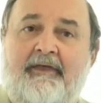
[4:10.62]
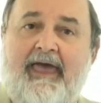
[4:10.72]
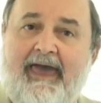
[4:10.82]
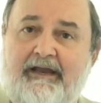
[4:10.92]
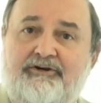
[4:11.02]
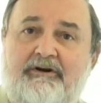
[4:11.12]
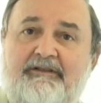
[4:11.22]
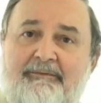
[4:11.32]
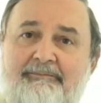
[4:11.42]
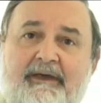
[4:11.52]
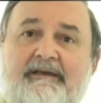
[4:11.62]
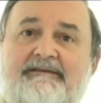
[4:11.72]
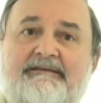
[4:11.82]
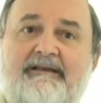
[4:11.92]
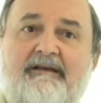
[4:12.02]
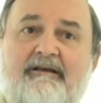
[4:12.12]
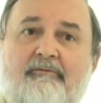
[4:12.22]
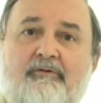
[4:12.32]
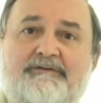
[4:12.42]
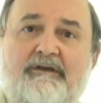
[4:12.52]
Actually, the base
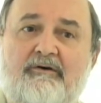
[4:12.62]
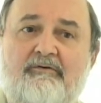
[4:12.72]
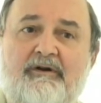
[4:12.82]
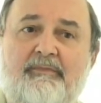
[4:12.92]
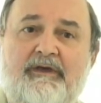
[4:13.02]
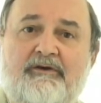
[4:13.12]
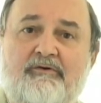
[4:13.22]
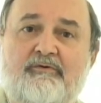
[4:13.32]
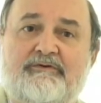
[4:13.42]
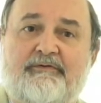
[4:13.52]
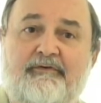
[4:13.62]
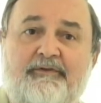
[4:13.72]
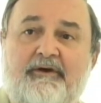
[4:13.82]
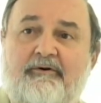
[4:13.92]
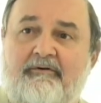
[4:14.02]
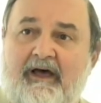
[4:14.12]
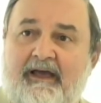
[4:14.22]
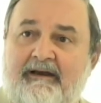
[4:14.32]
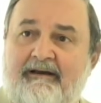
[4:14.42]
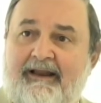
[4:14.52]
was only being used for the
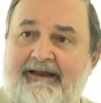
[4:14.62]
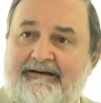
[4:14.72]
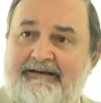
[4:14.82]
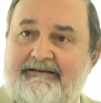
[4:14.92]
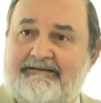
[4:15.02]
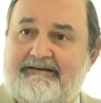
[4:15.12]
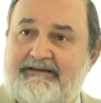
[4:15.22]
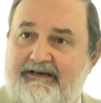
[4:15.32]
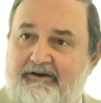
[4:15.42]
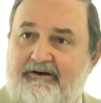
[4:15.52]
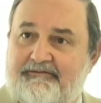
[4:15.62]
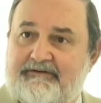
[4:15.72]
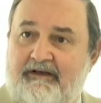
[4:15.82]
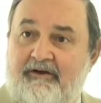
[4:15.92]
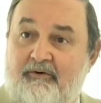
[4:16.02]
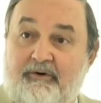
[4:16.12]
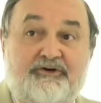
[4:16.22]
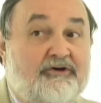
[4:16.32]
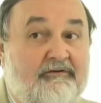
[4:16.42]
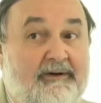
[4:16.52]
Orion landings and takeoffs, which
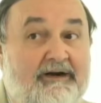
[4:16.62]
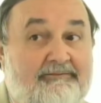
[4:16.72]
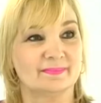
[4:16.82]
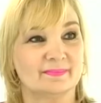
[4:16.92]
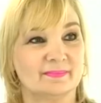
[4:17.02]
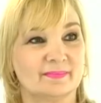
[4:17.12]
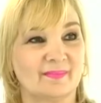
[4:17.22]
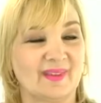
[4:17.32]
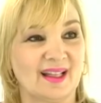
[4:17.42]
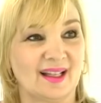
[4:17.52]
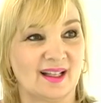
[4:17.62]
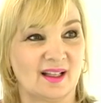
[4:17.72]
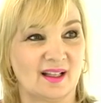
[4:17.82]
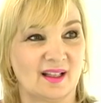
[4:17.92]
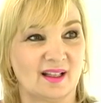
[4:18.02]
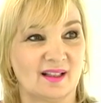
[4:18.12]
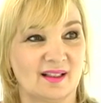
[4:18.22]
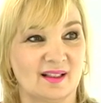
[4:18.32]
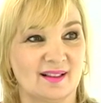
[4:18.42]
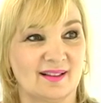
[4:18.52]
should have been important enough. But
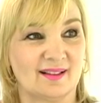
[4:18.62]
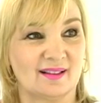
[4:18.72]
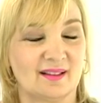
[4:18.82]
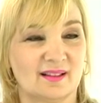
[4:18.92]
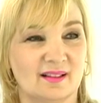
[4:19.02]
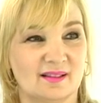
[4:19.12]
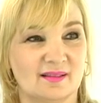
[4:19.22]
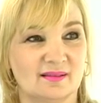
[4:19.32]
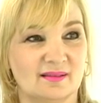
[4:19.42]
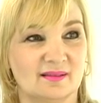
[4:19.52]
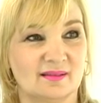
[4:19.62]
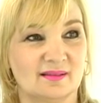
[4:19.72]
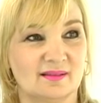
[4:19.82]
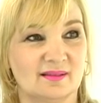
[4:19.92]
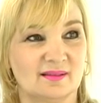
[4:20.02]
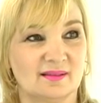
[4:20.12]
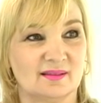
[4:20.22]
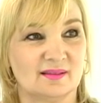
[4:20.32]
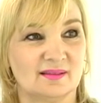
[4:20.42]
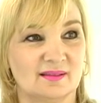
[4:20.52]
I guess it was not really seen as
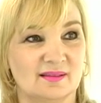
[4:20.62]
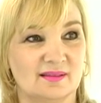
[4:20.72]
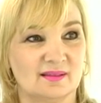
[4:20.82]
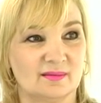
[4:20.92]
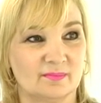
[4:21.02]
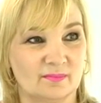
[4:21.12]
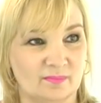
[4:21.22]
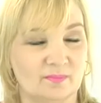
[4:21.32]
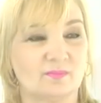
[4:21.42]
an attack base